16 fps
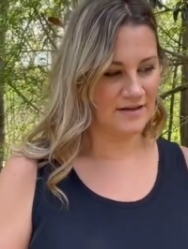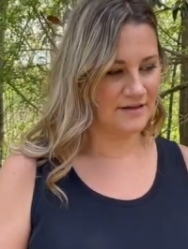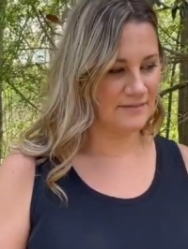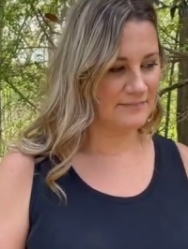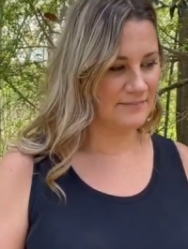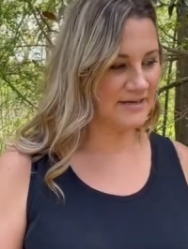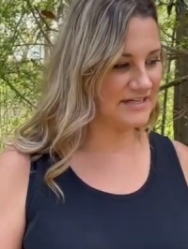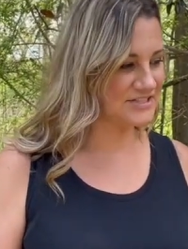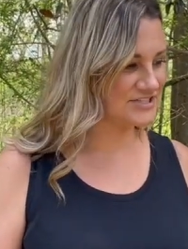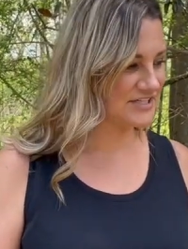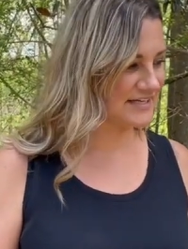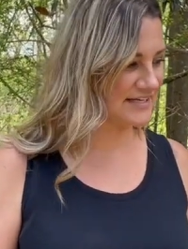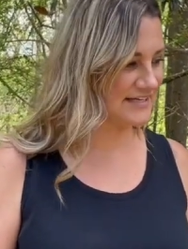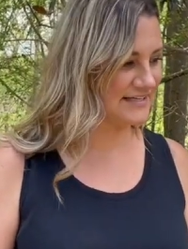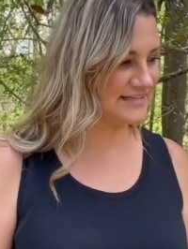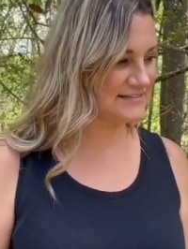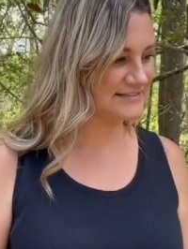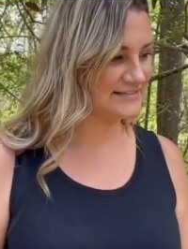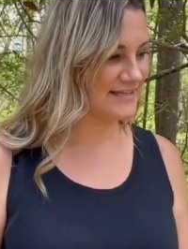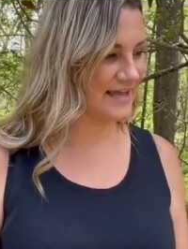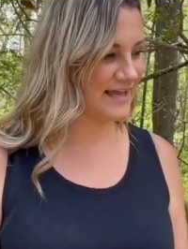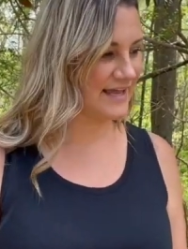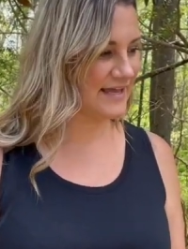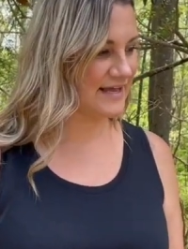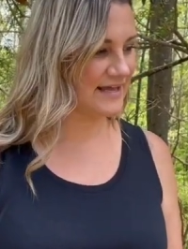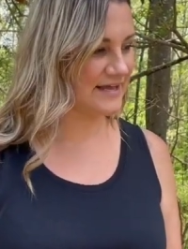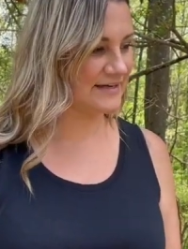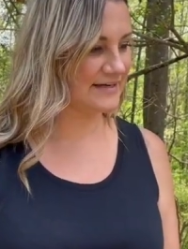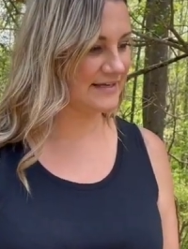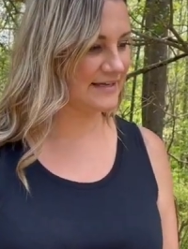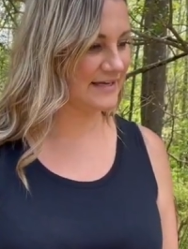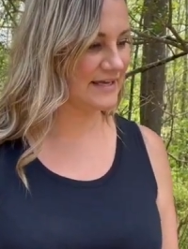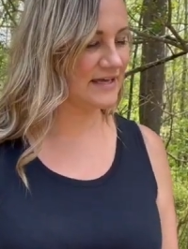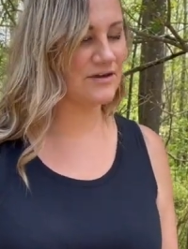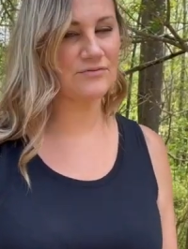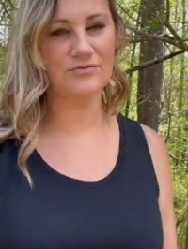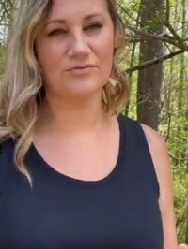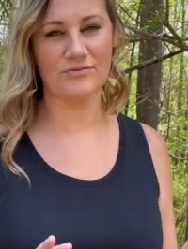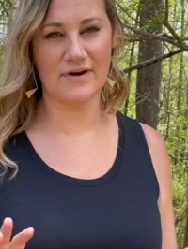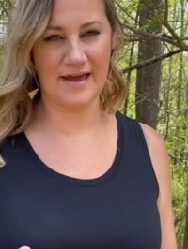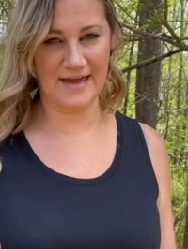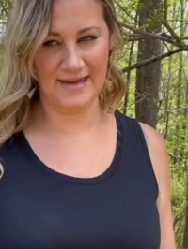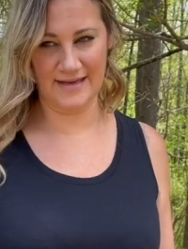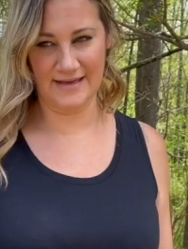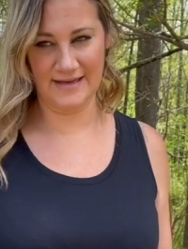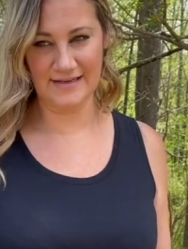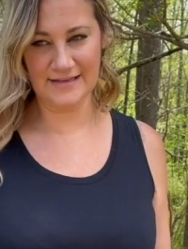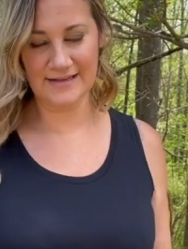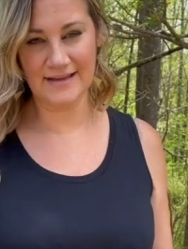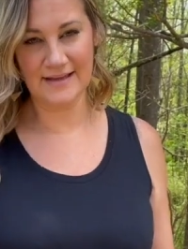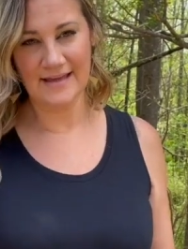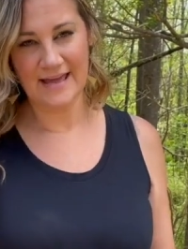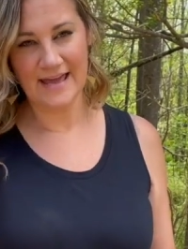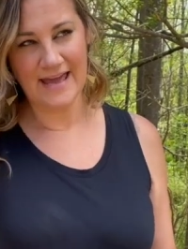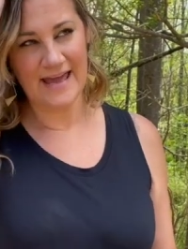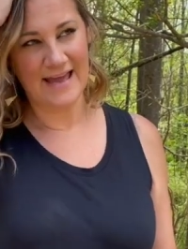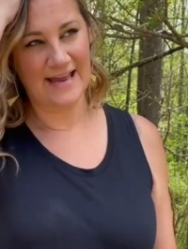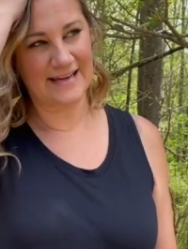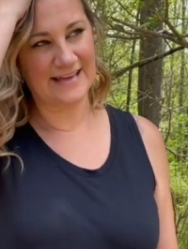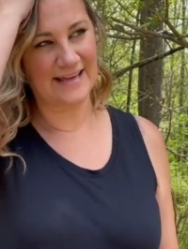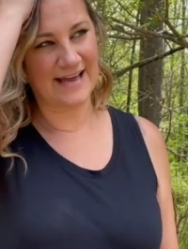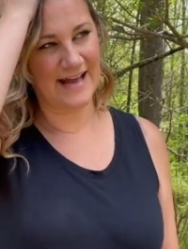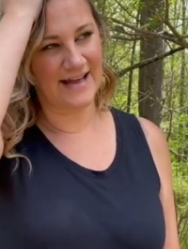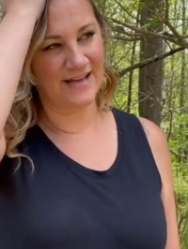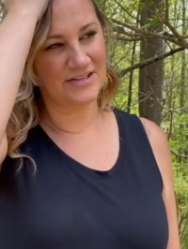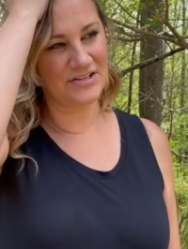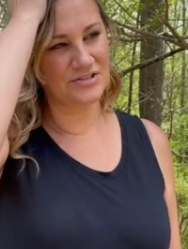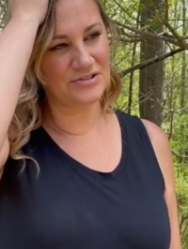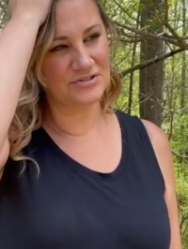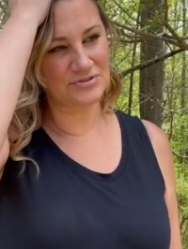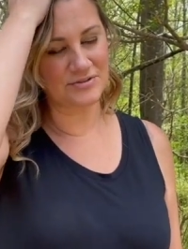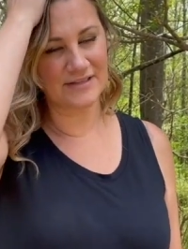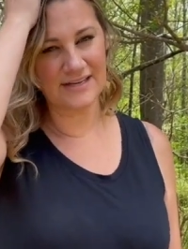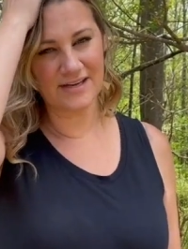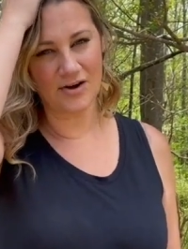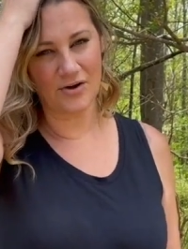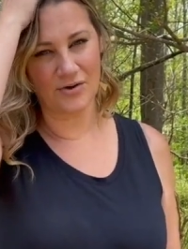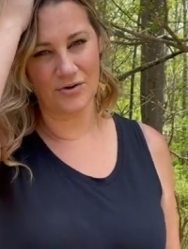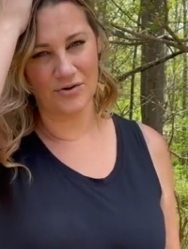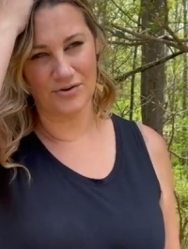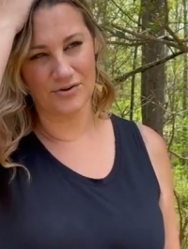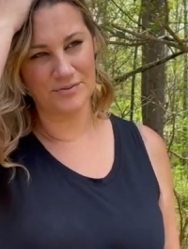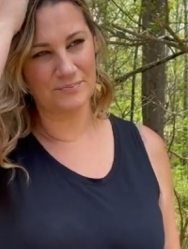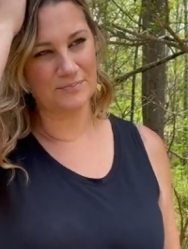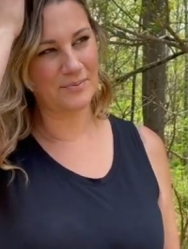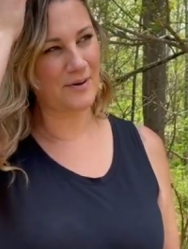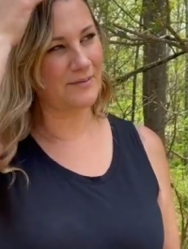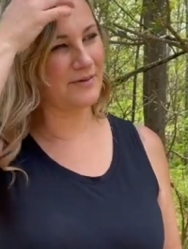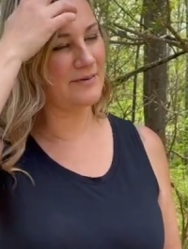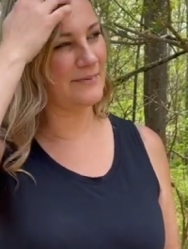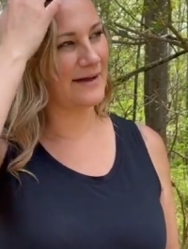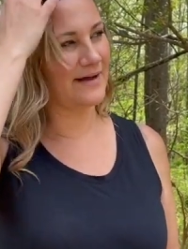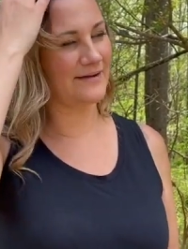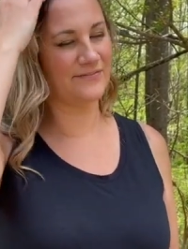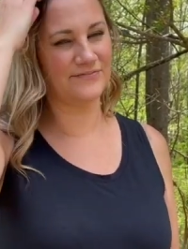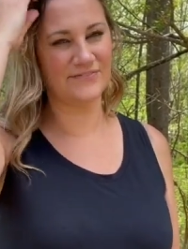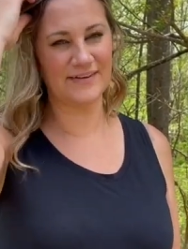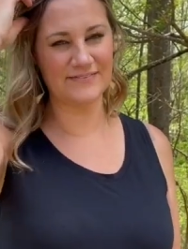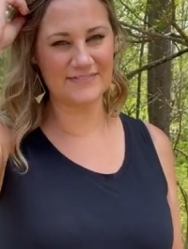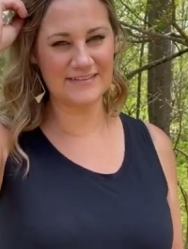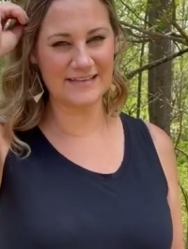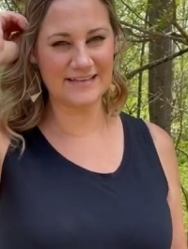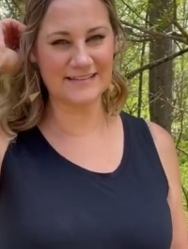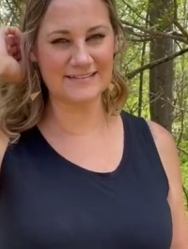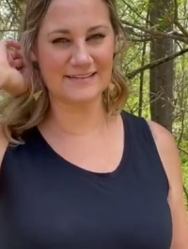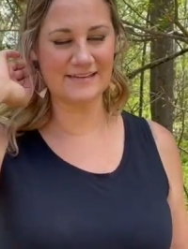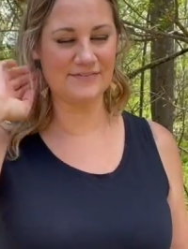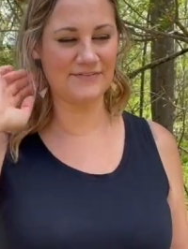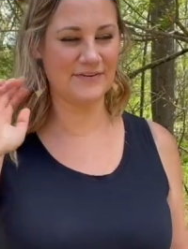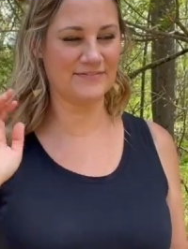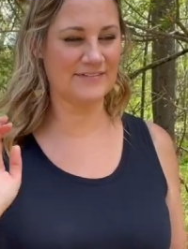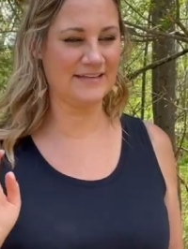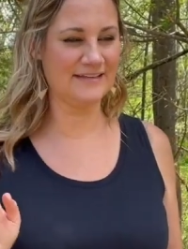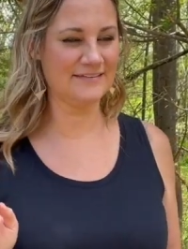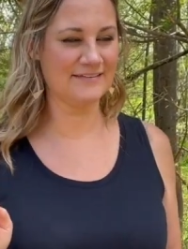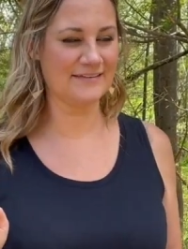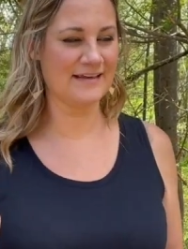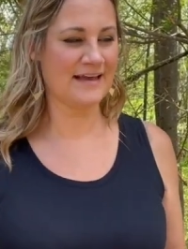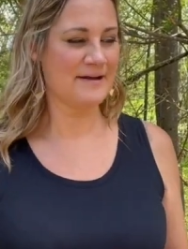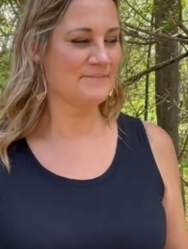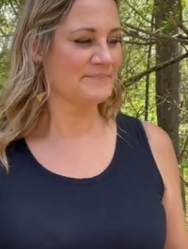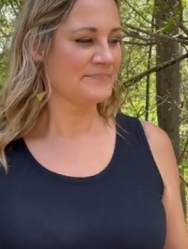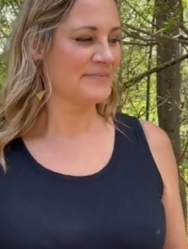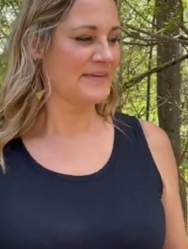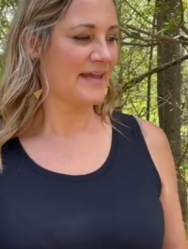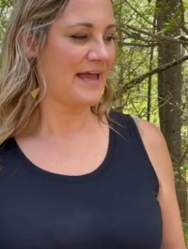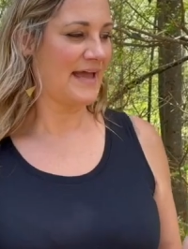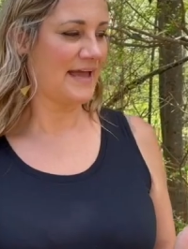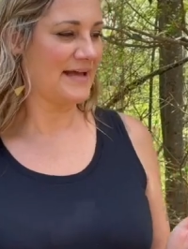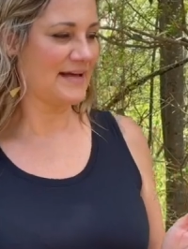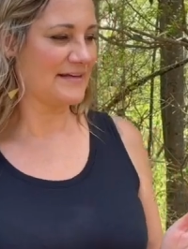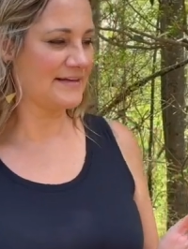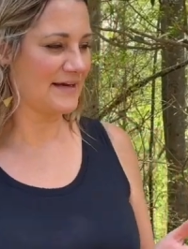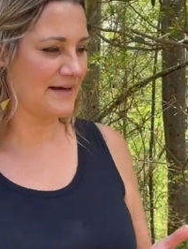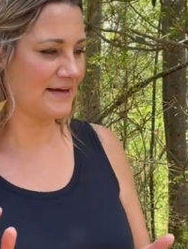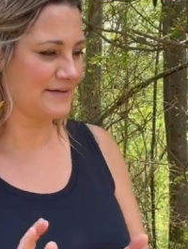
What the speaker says: meat chickens, and it rained and got unusually cold, probably about 50s, in the 50s, and